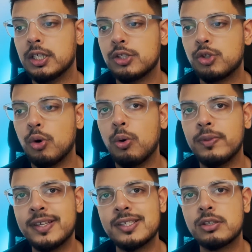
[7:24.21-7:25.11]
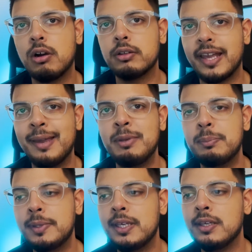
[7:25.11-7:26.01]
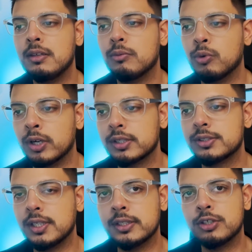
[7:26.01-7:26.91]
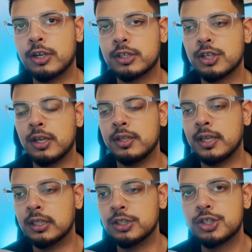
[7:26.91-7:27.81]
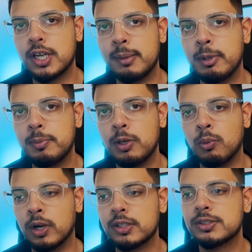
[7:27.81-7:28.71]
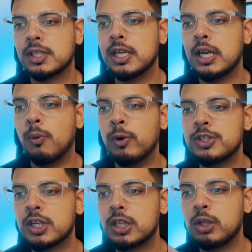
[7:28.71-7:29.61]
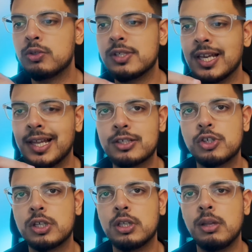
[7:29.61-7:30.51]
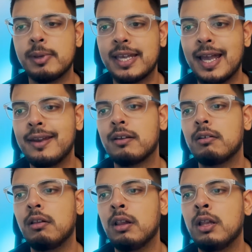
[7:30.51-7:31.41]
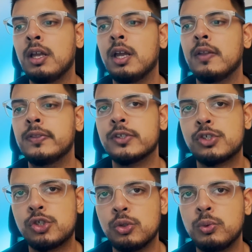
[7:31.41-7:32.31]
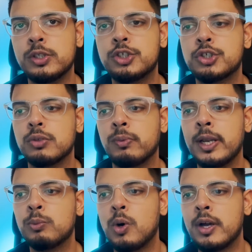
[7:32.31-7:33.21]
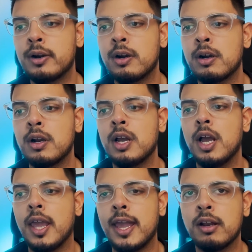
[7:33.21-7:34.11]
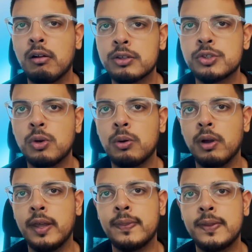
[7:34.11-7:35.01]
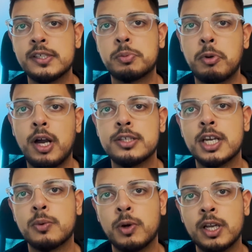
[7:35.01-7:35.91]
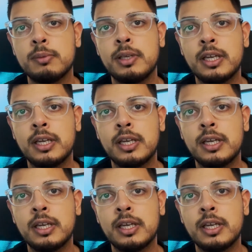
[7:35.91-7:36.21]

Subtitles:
So this is called MEP works in English, MEP works, which includes the electrical, mechanical, the sewage, rainwater, and also in this project we're going to be